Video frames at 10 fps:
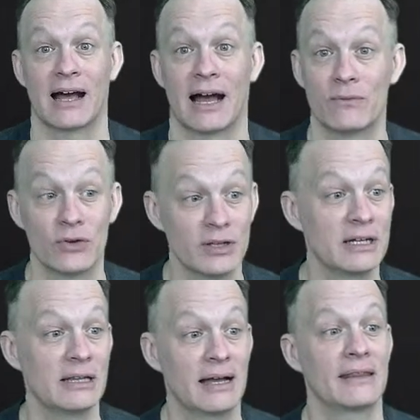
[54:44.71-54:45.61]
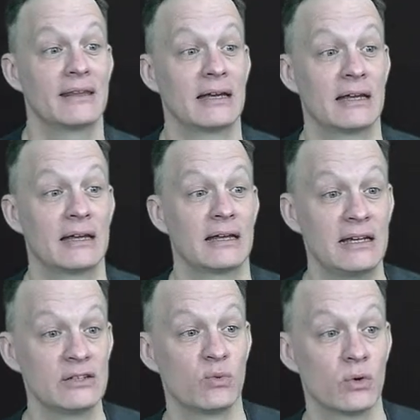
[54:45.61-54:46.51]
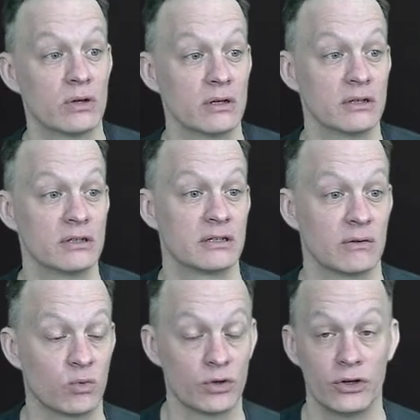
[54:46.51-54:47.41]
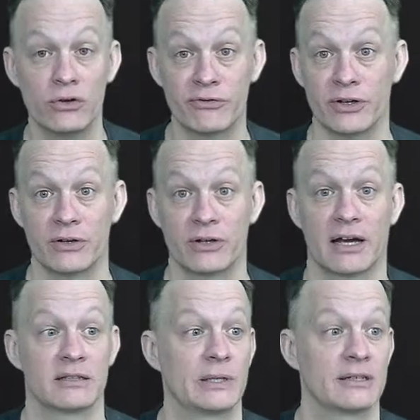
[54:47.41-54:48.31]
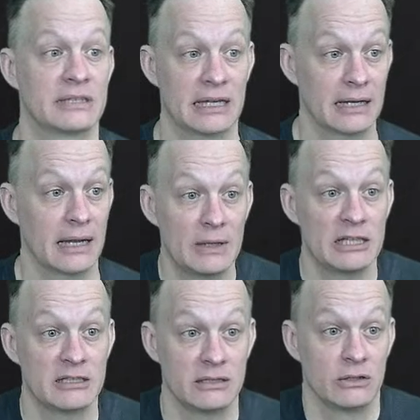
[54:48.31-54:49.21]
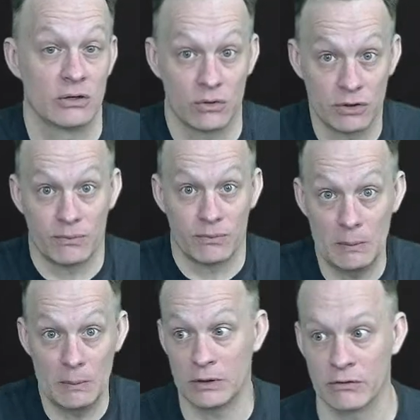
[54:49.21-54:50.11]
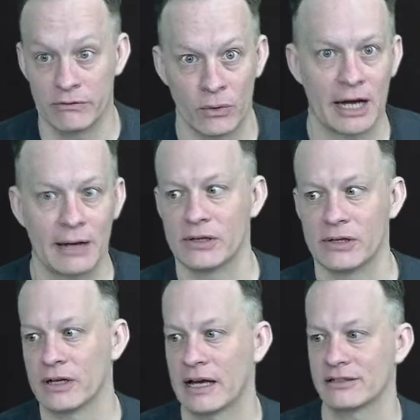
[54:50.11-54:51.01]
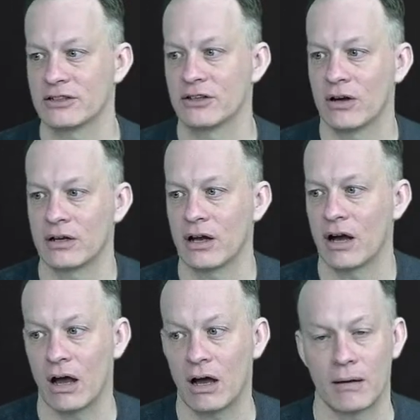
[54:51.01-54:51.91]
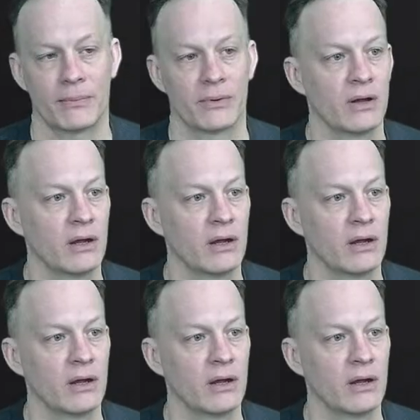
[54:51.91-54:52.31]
I'm really glad that these words were new for you guys, because then that means, your vocabulary has gone up.